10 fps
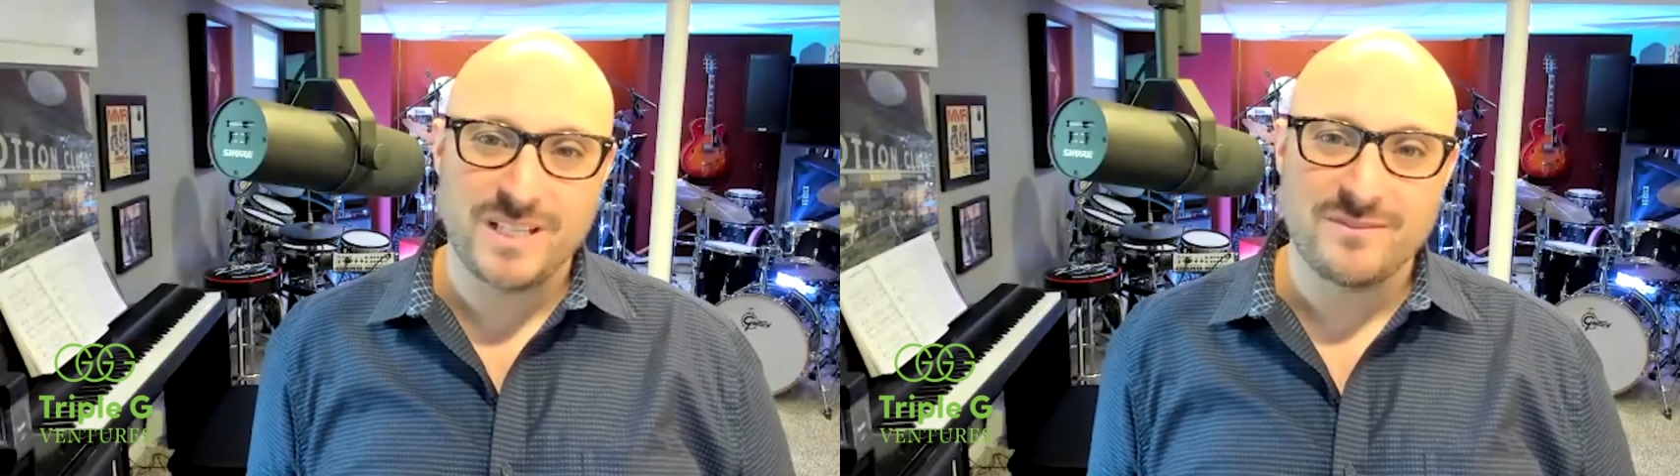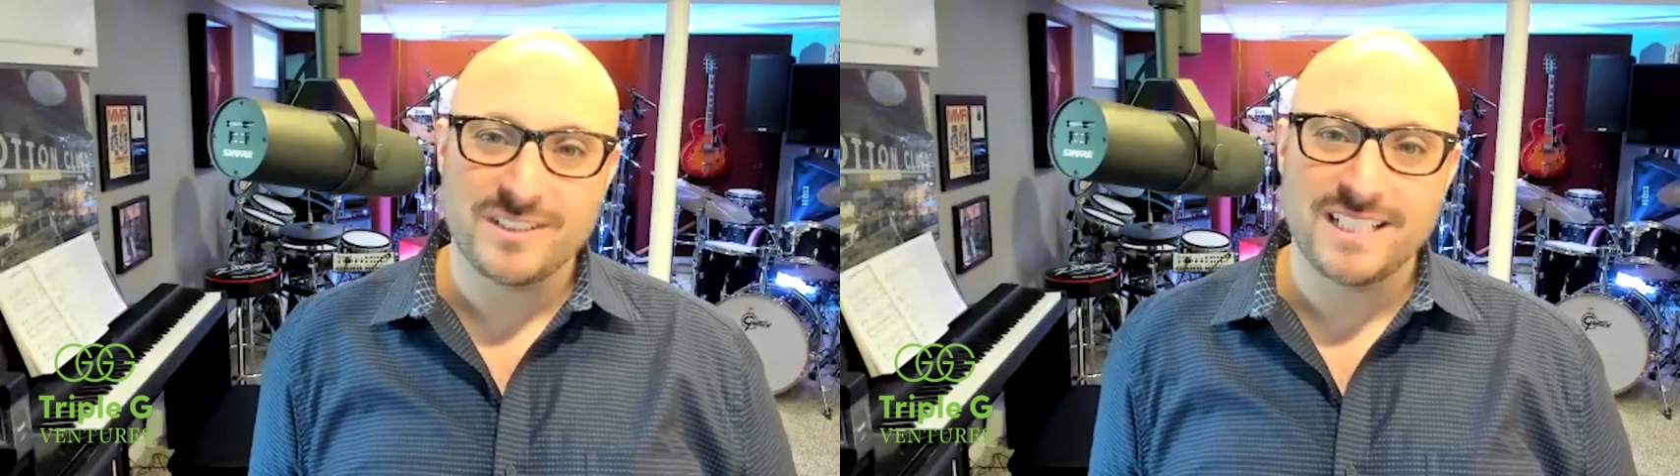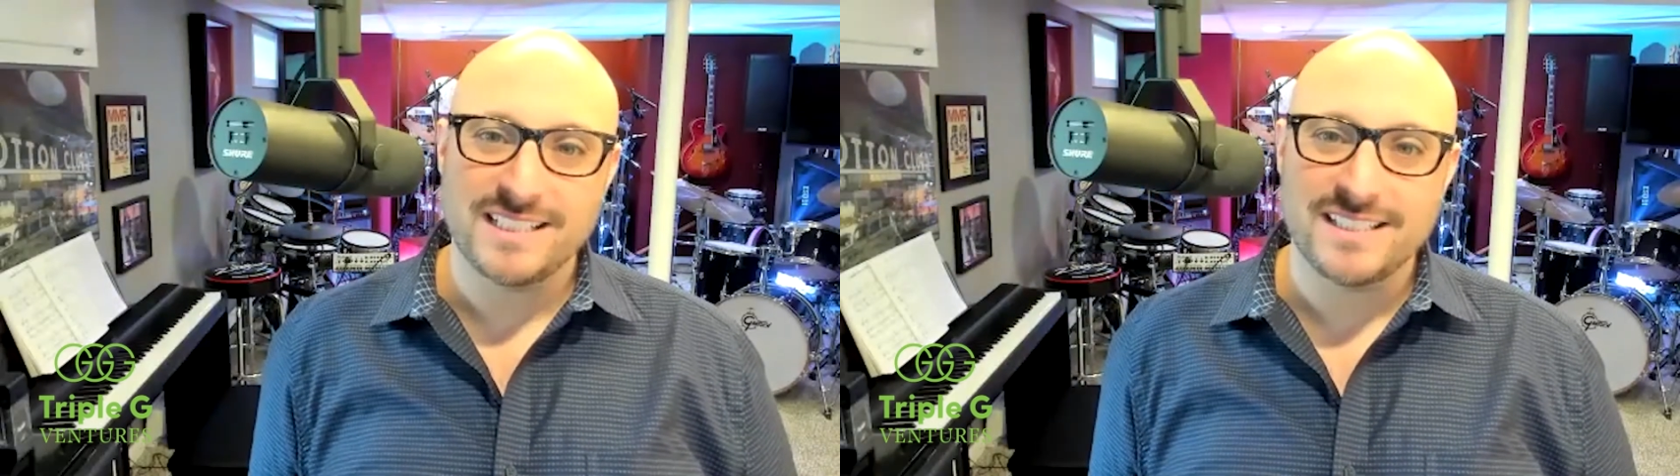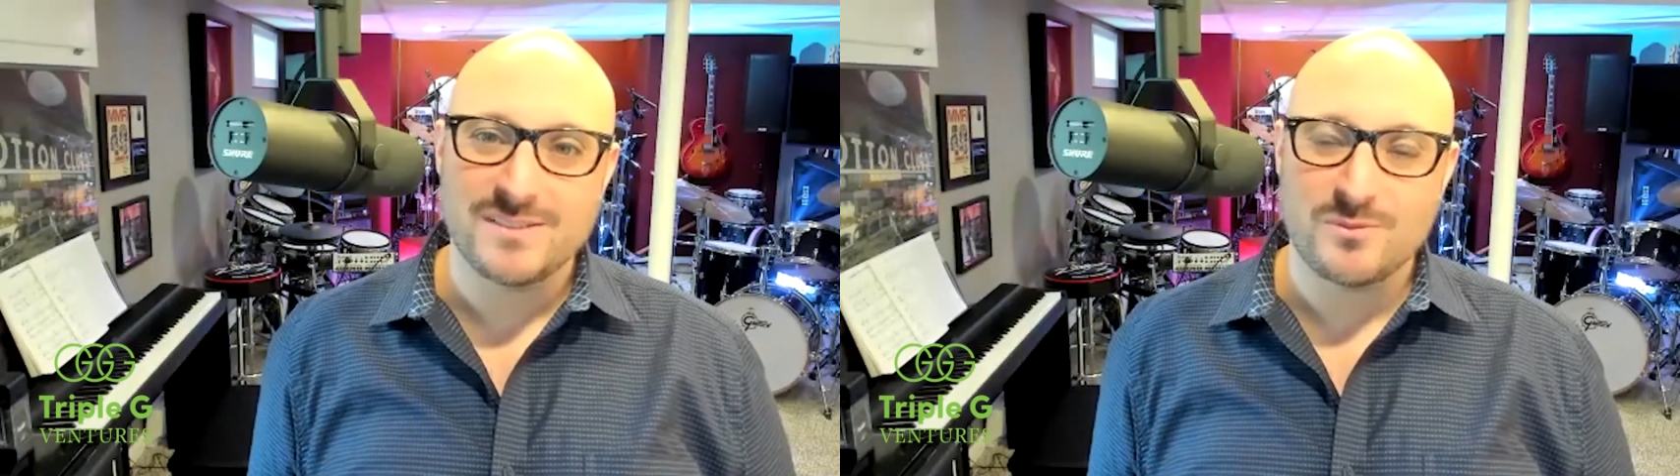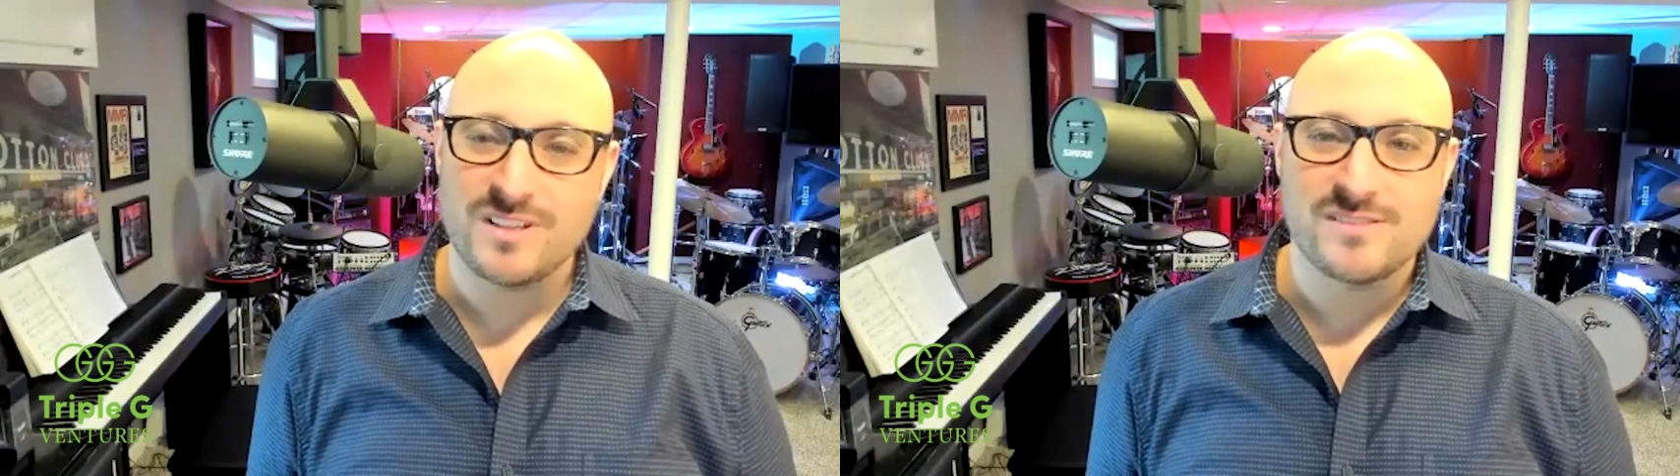being
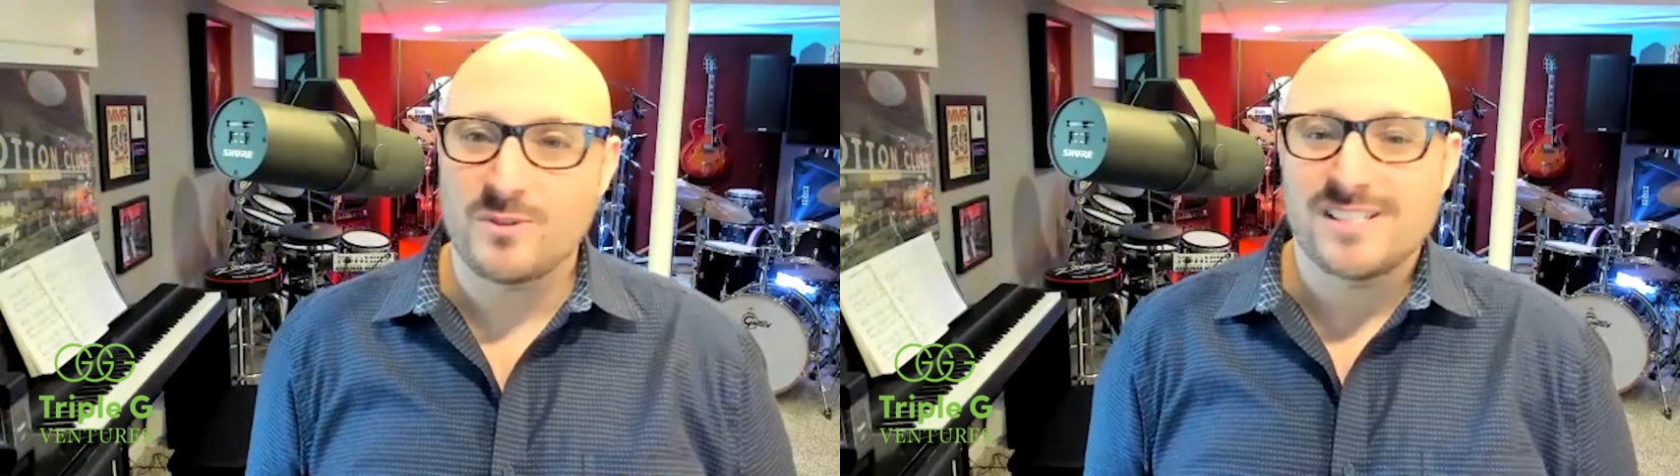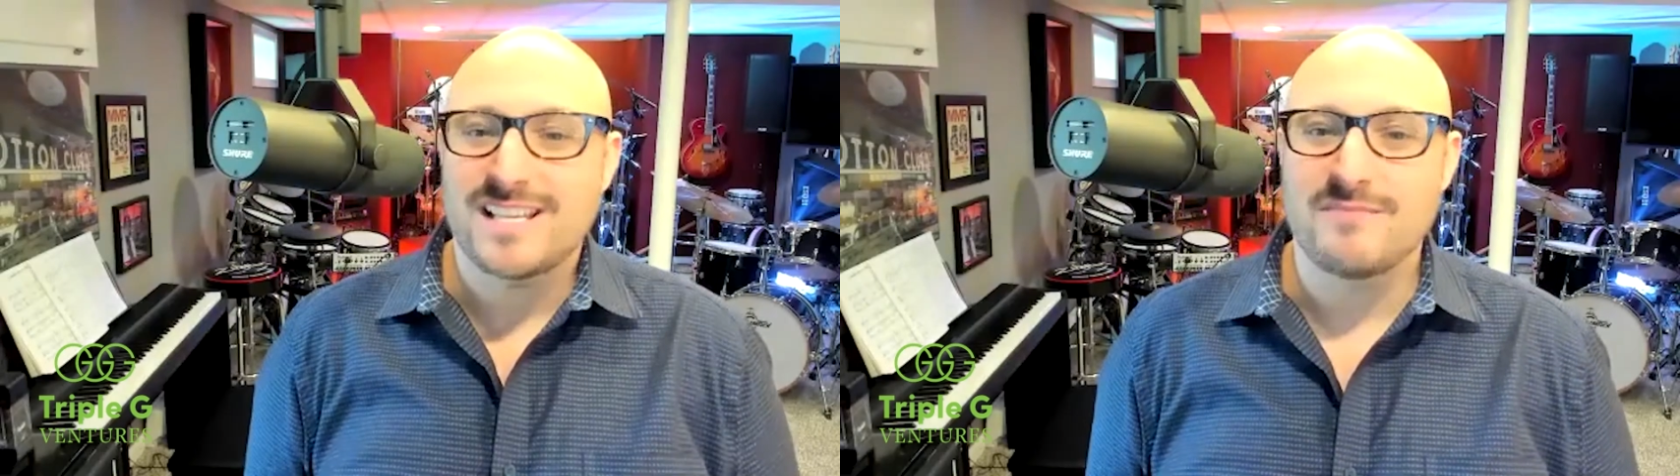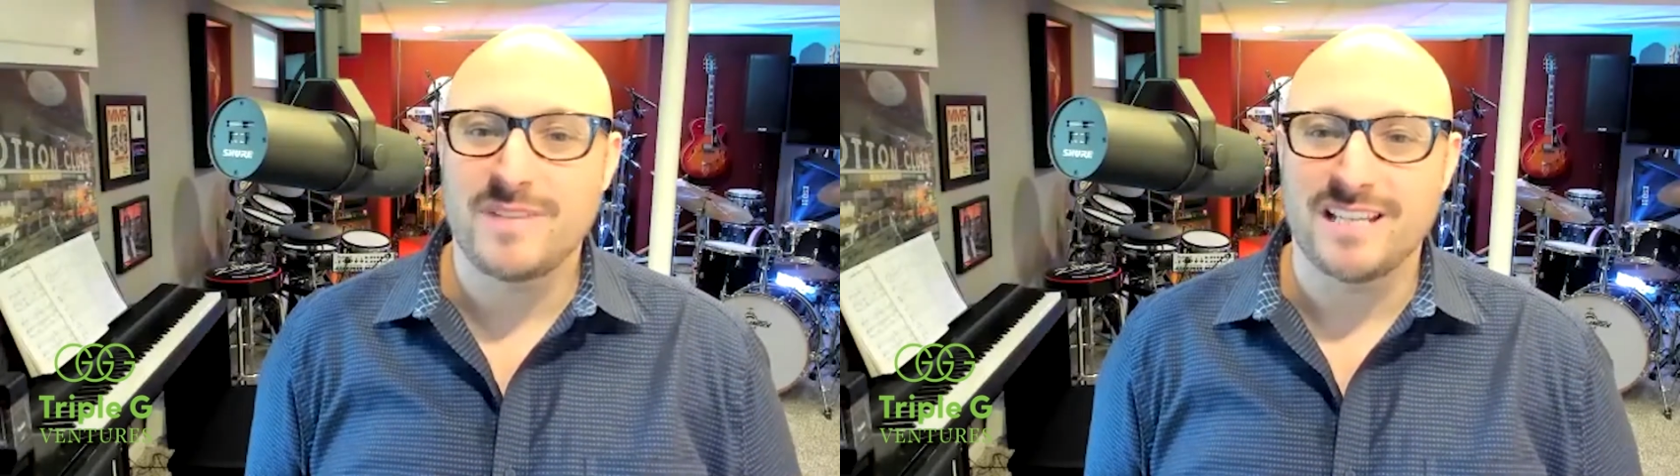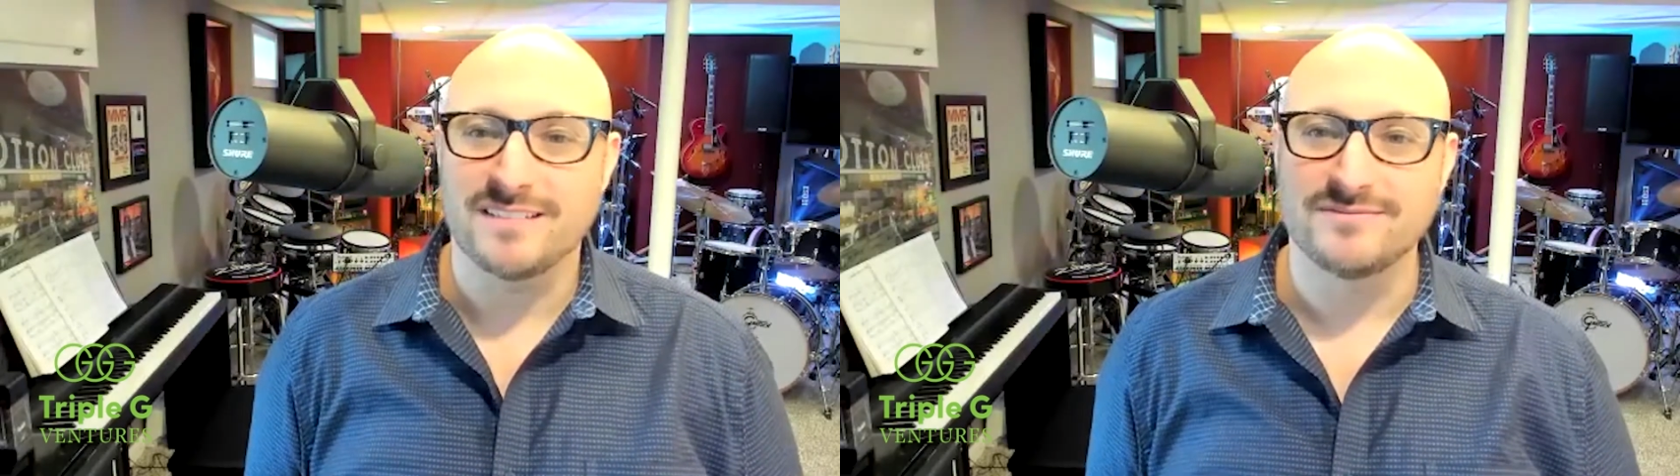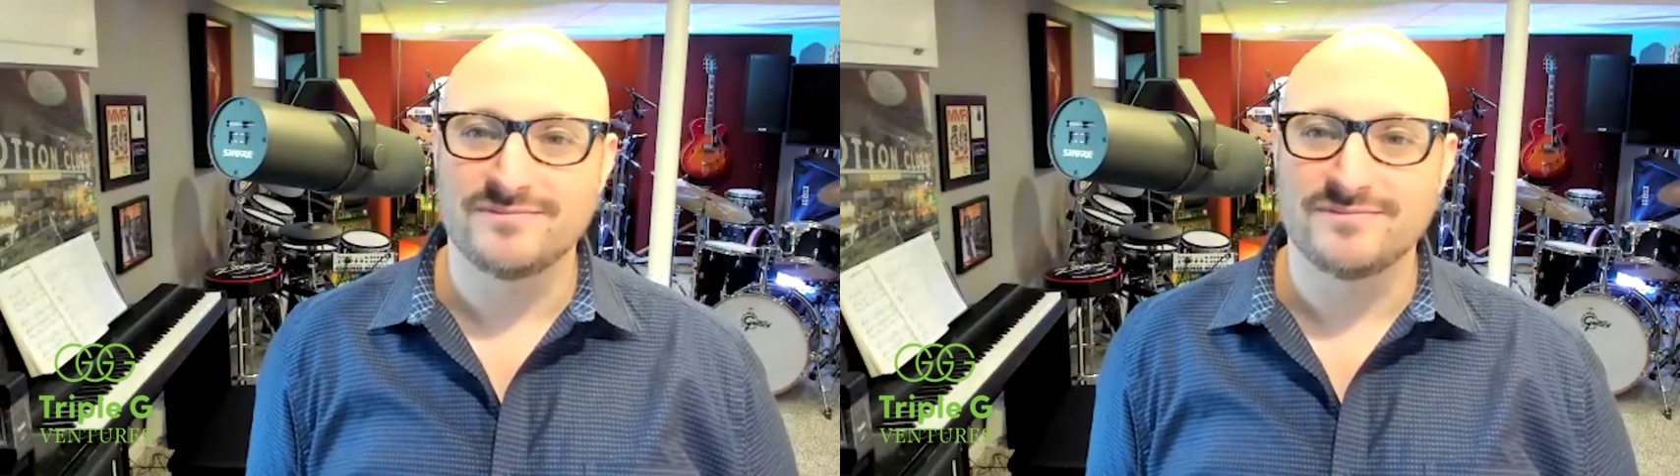relentless? What does that mean?